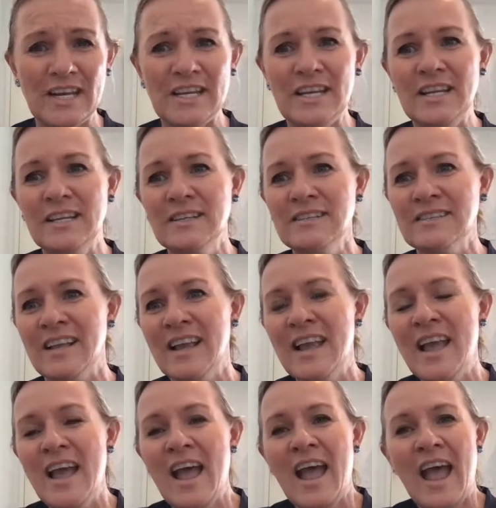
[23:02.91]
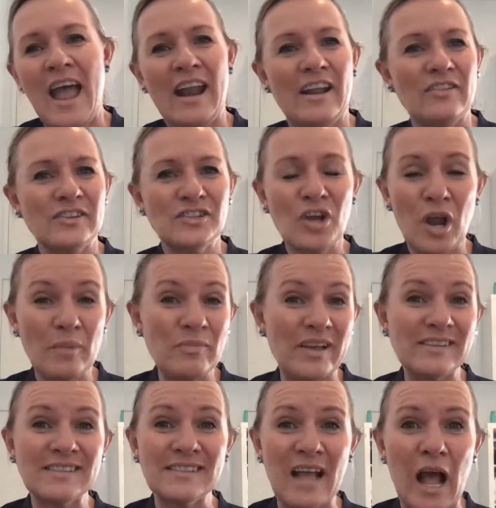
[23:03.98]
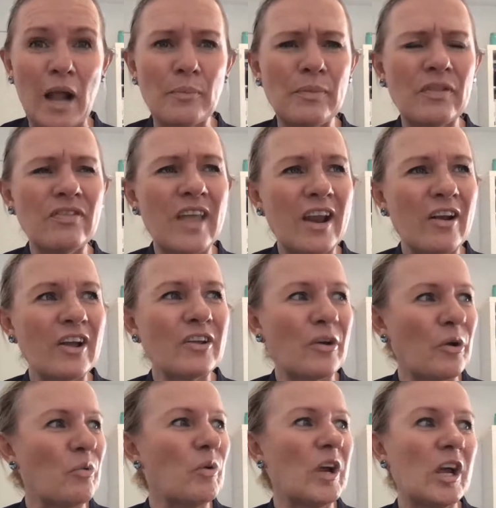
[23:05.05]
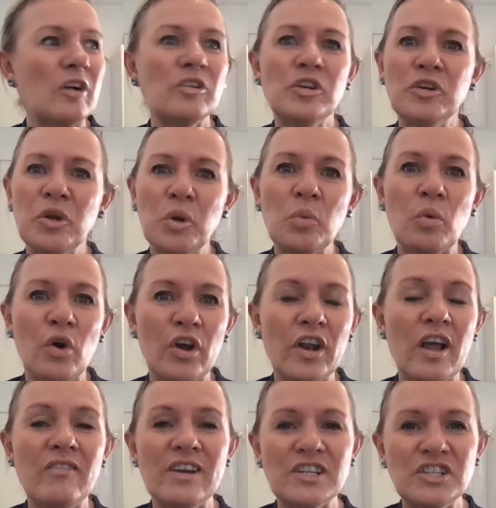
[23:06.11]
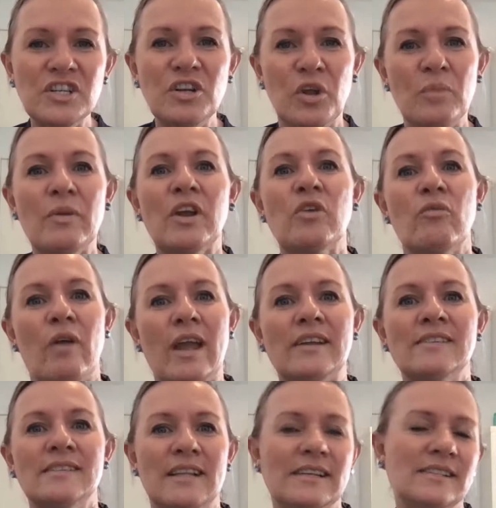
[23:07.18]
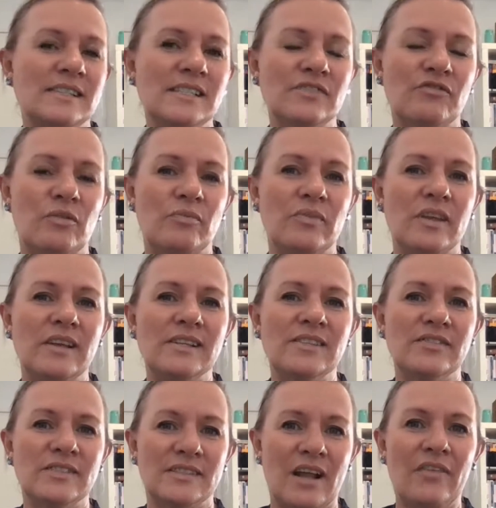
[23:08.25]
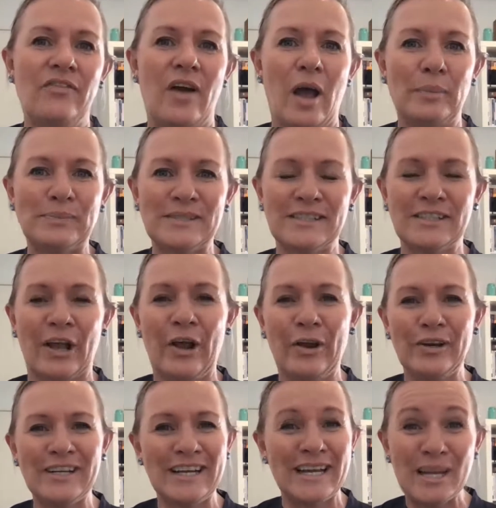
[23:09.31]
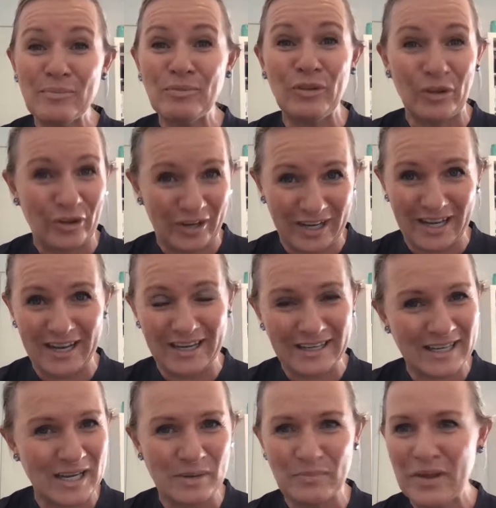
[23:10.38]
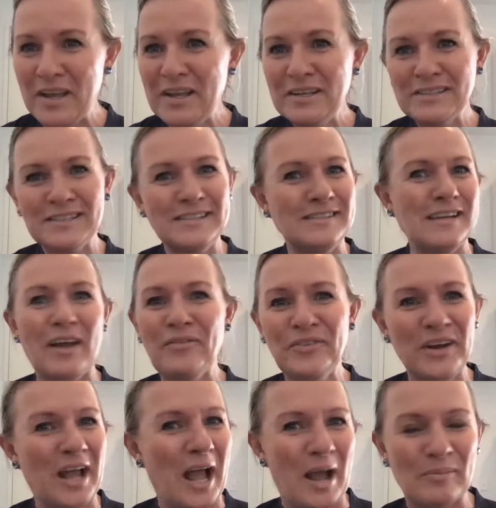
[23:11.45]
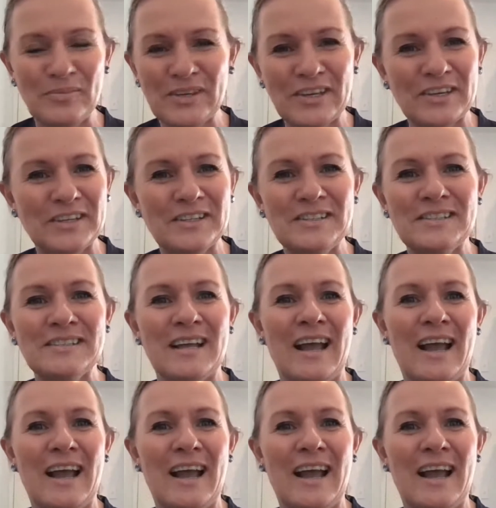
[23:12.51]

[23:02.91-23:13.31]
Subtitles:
years, and at the time they suck. But then I go, well, you know what? I've actually learnt my greatest lessons from these stuff ups. So keep learning and keep stuff it up, because